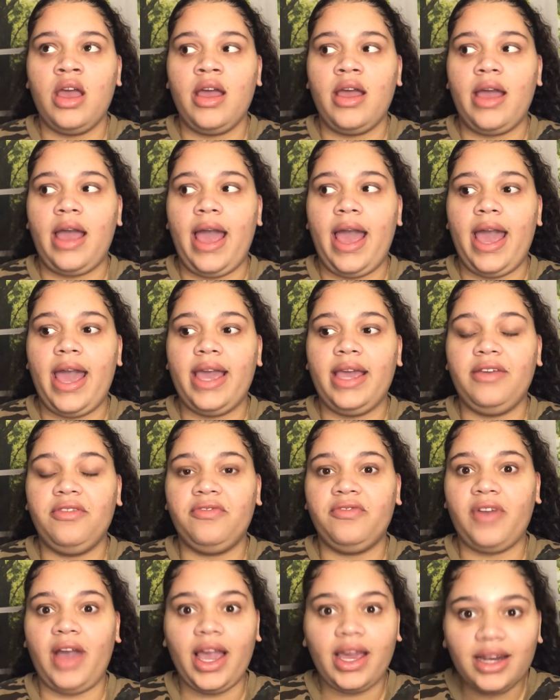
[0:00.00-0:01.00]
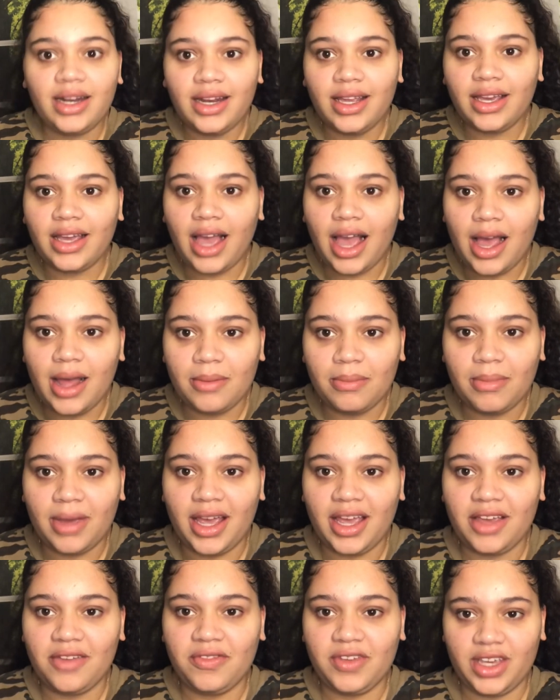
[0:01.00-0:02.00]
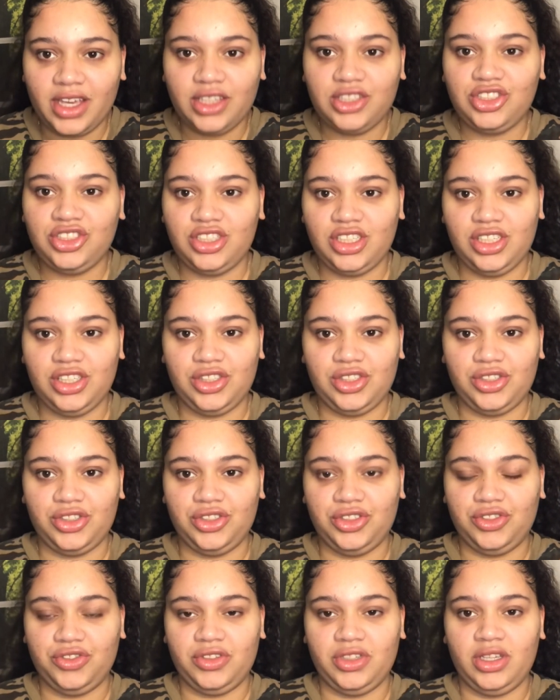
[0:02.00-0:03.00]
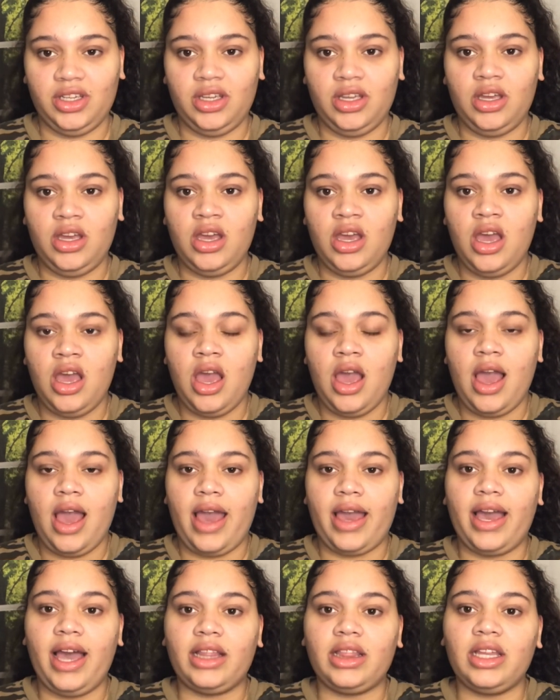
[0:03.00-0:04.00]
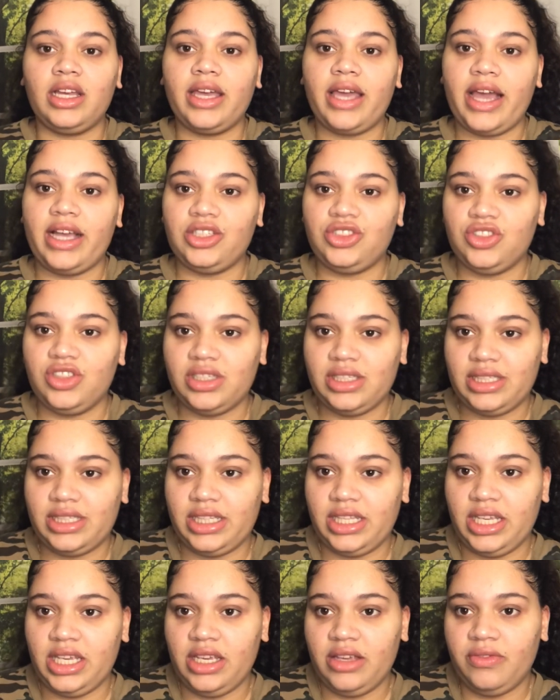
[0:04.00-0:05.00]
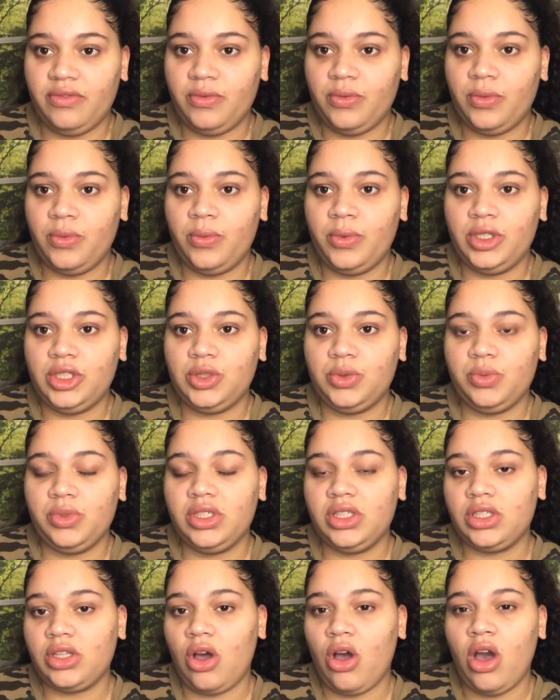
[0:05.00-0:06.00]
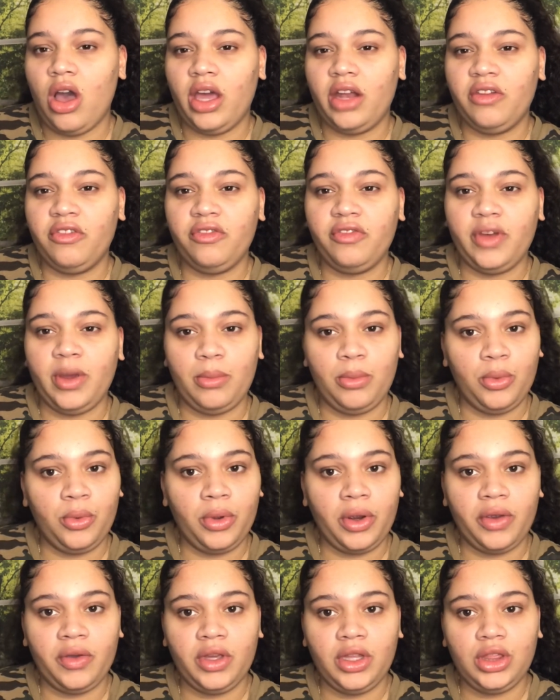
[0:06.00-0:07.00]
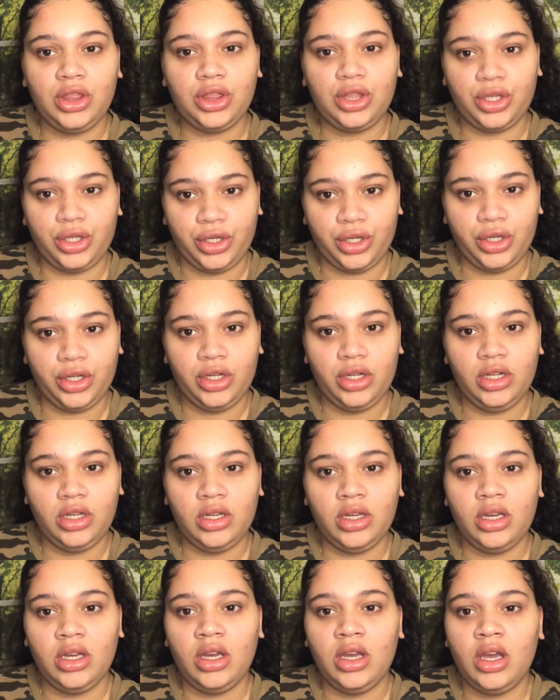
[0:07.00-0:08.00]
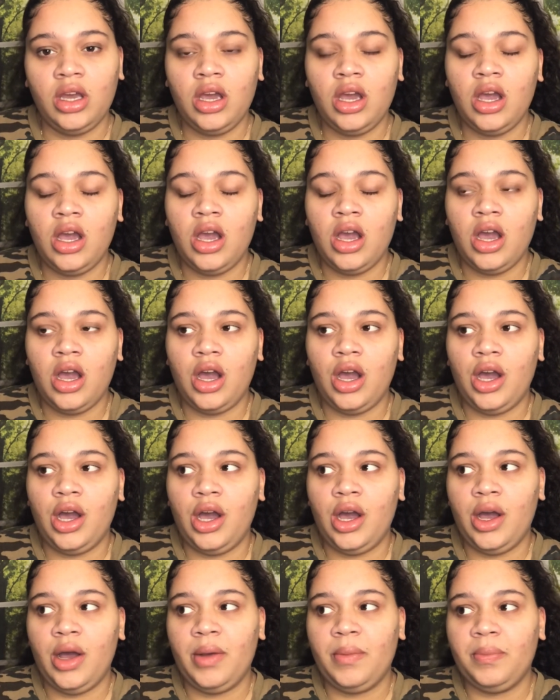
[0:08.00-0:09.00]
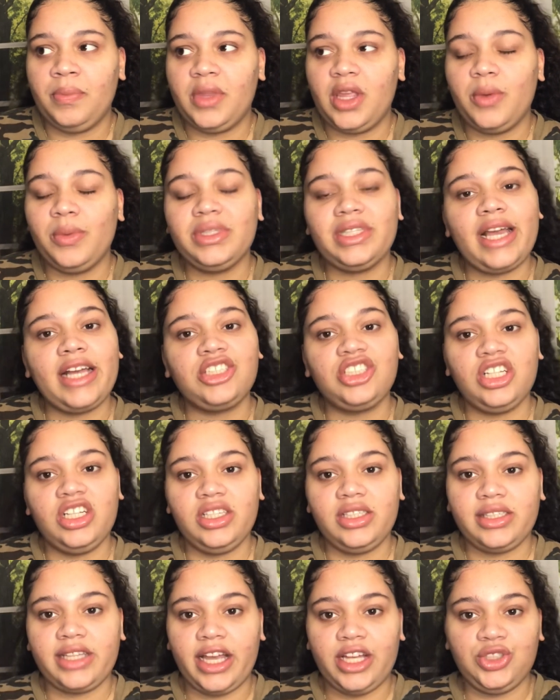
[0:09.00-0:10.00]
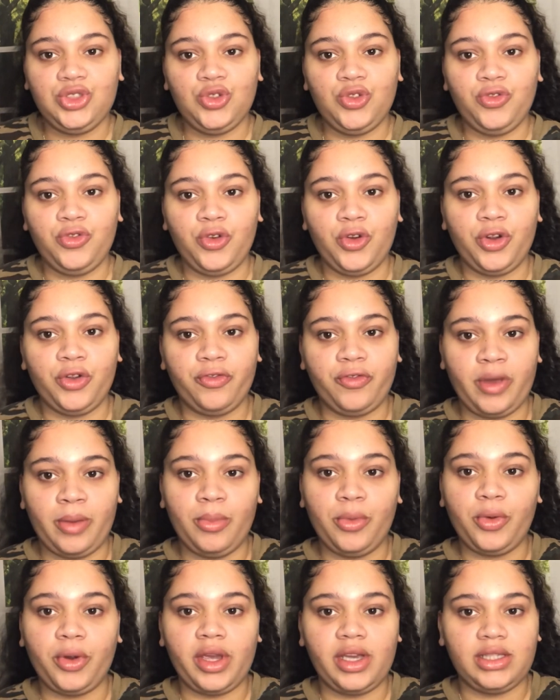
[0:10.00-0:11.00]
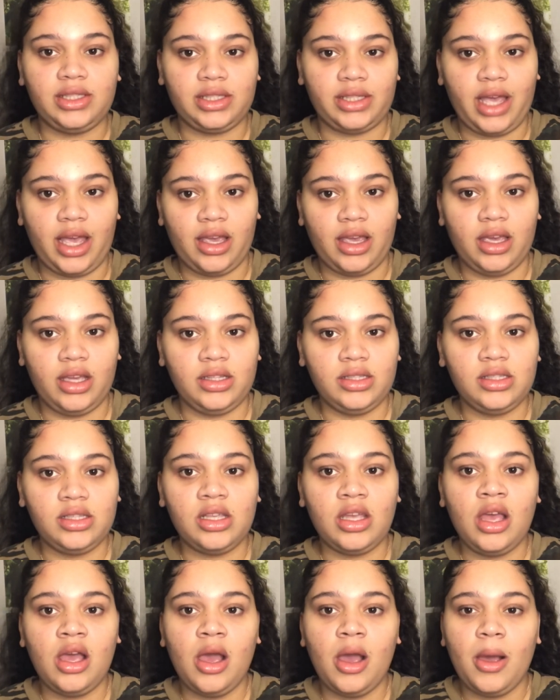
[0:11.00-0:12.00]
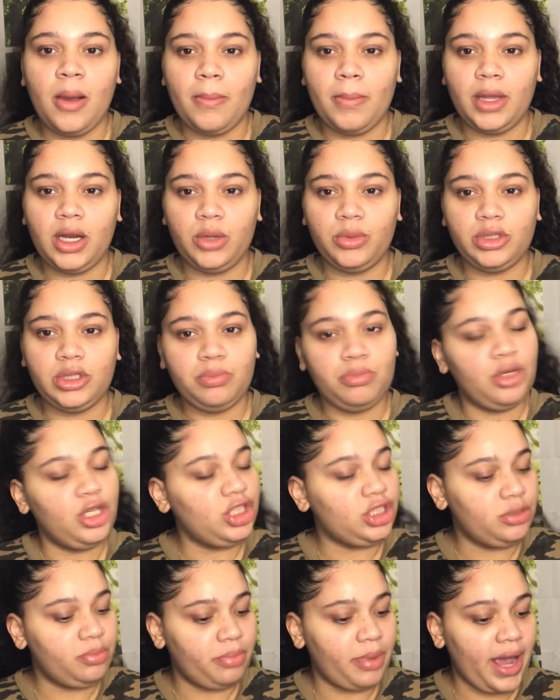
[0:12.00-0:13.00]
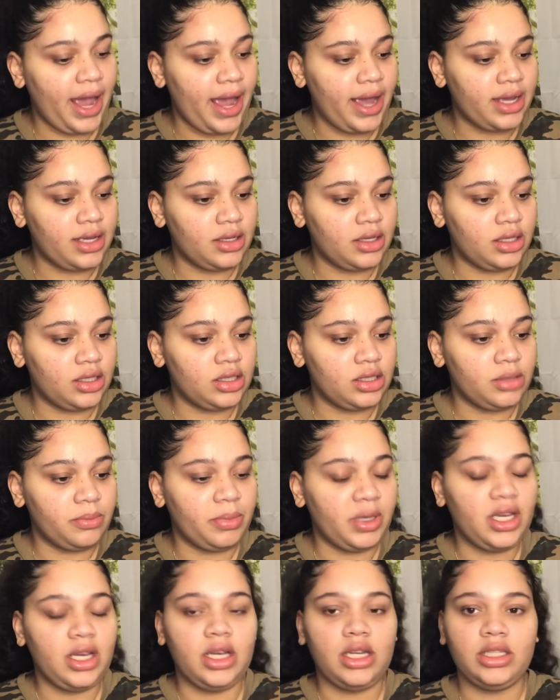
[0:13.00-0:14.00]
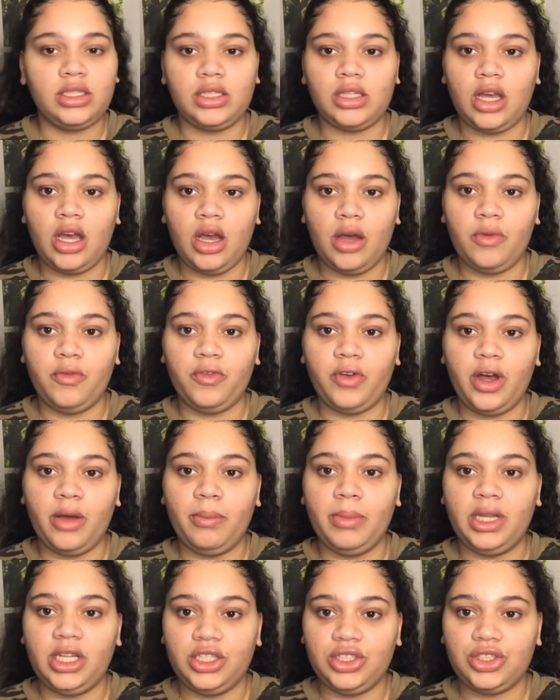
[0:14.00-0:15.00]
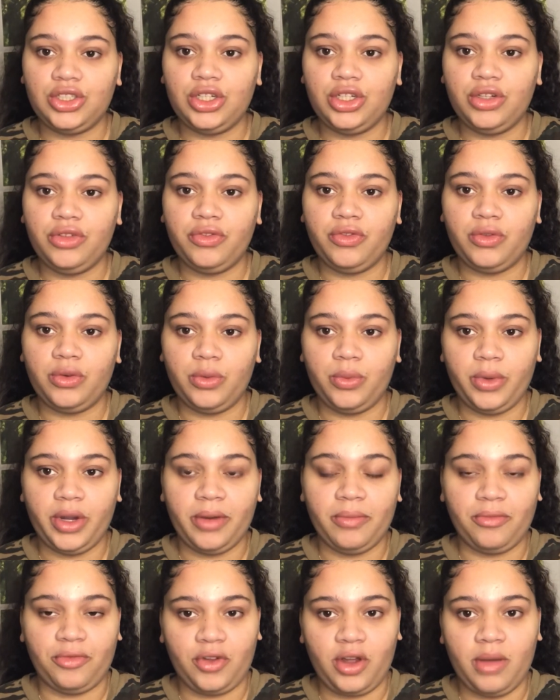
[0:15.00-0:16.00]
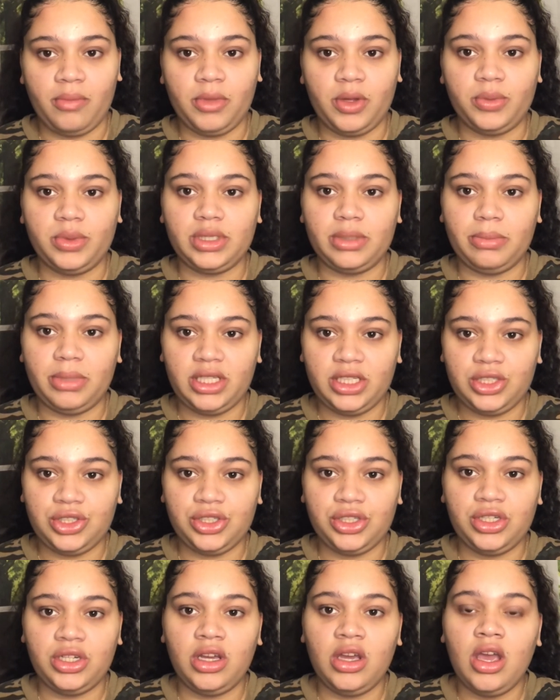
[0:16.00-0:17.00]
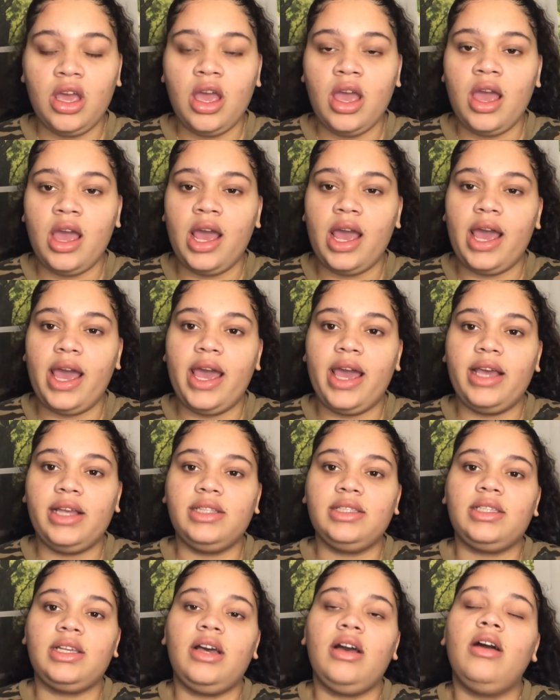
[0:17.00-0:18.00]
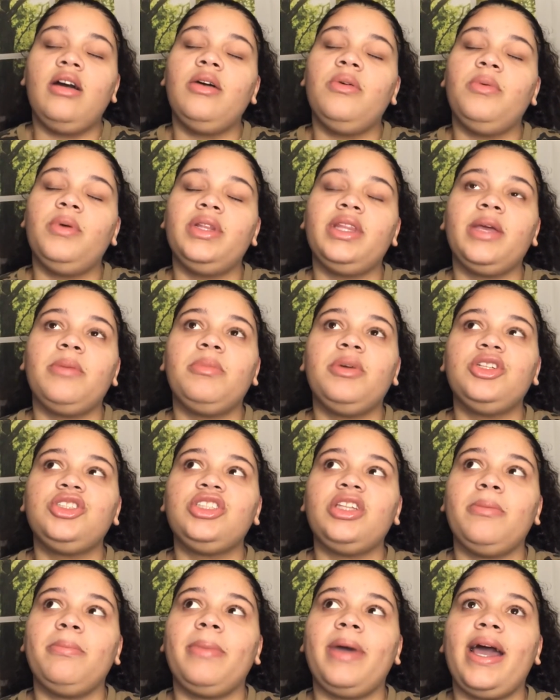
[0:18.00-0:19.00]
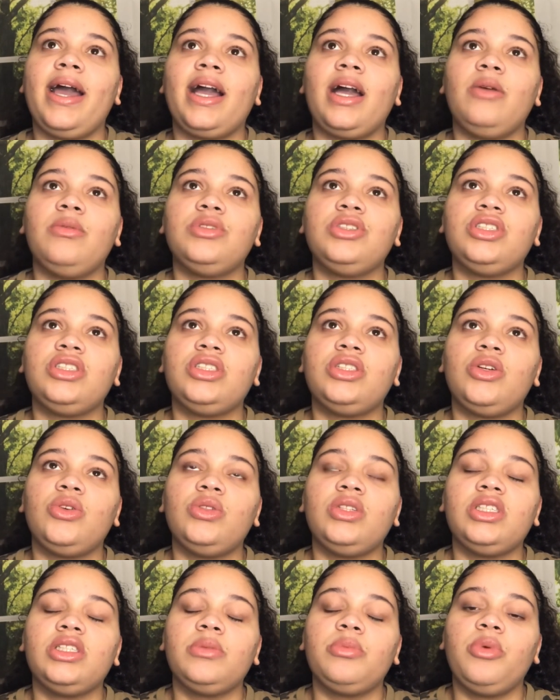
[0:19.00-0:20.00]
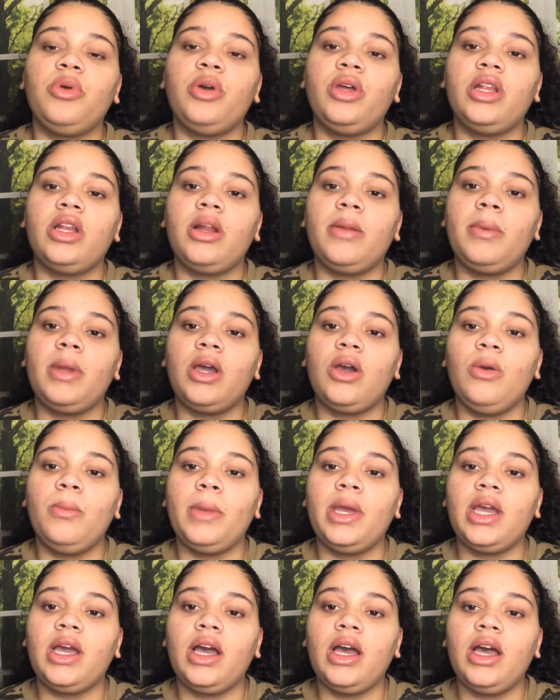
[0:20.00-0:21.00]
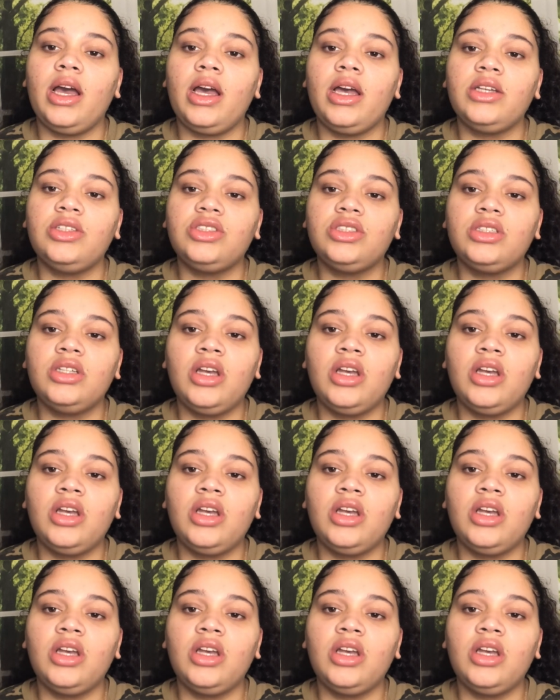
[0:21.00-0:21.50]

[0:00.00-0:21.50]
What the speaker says: I finally got my VSG surgery. I got the gastric sleeve, which was on February 3rd. It was actually scheduled for February 2nd, but it was pushed back because of a blizzard. Where I'm from, there was a blizzard. And when they pushed it back, I was just so disappointed. I'm like, oh my gosh,